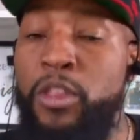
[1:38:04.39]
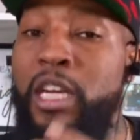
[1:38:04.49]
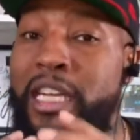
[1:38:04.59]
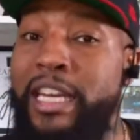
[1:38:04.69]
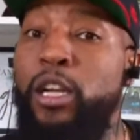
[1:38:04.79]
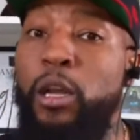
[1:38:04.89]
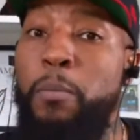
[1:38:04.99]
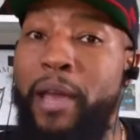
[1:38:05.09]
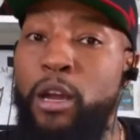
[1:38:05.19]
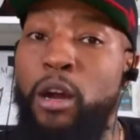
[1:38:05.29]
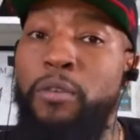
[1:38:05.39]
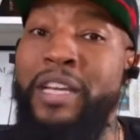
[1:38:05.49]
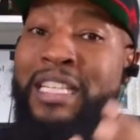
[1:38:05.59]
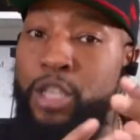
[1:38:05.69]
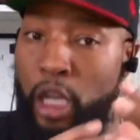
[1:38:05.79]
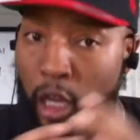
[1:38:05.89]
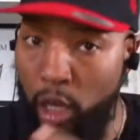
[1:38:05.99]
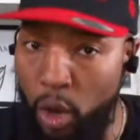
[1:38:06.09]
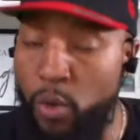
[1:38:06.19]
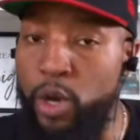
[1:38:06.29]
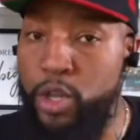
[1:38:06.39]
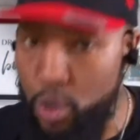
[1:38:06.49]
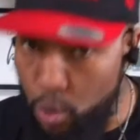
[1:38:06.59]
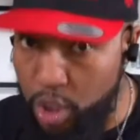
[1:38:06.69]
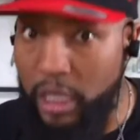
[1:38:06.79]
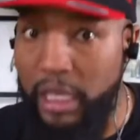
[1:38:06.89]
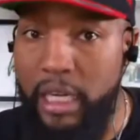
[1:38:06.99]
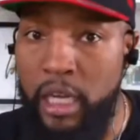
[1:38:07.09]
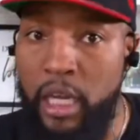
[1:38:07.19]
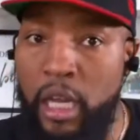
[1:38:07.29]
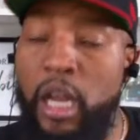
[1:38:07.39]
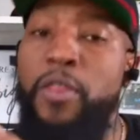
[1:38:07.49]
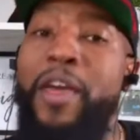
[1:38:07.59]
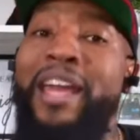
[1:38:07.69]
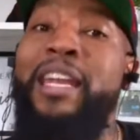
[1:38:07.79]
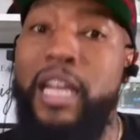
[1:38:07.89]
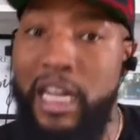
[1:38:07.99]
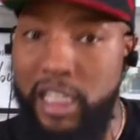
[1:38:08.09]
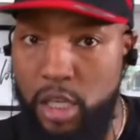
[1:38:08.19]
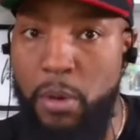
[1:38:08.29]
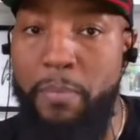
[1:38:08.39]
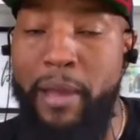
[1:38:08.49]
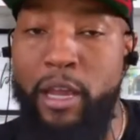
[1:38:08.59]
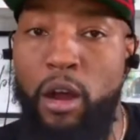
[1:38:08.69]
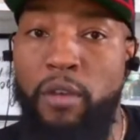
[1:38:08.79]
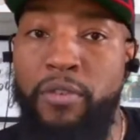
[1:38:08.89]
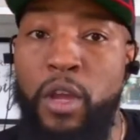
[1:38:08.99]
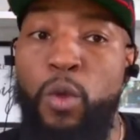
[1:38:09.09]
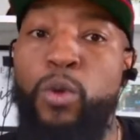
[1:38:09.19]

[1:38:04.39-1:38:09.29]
the dealer payoff is lower usually than the customer payoff,